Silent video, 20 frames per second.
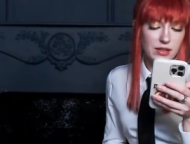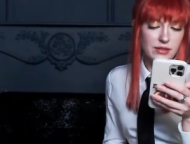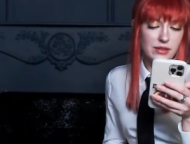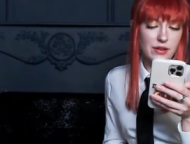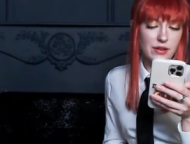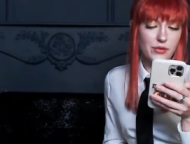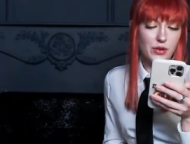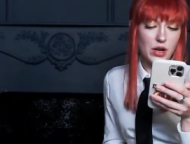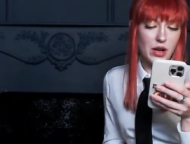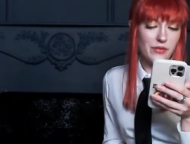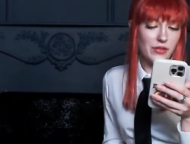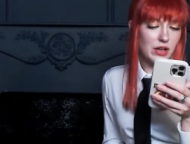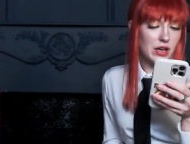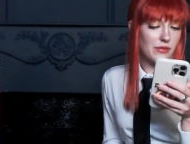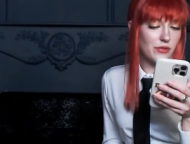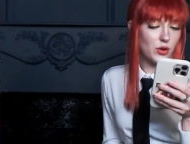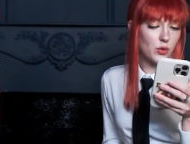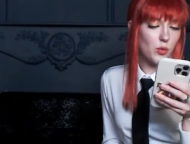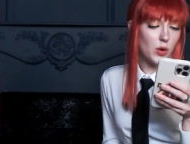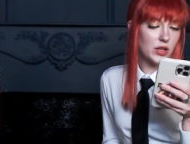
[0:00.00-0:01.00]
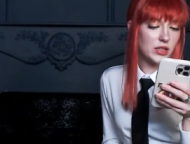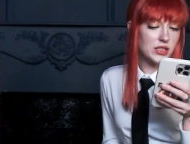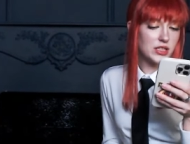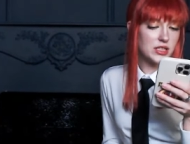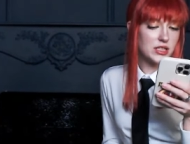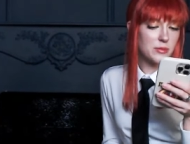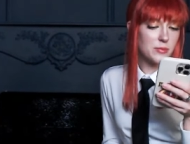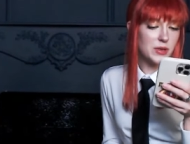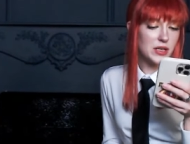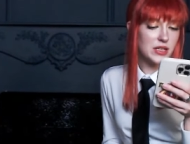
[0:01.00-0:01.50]
Never have I ever
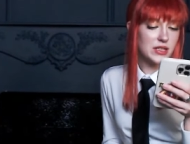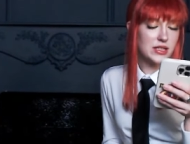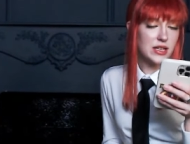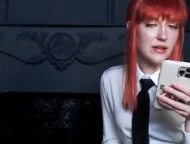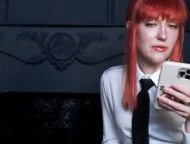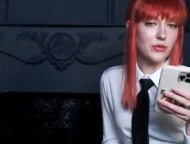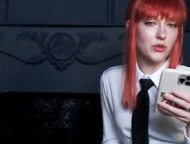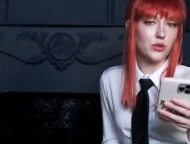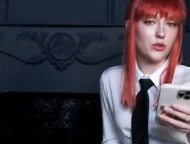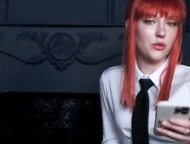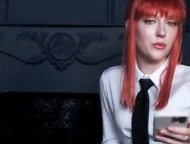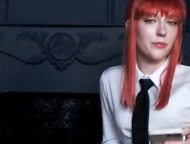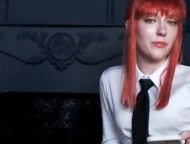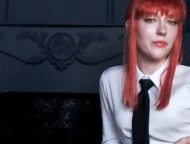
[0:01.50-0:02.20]
wanted to be a devil.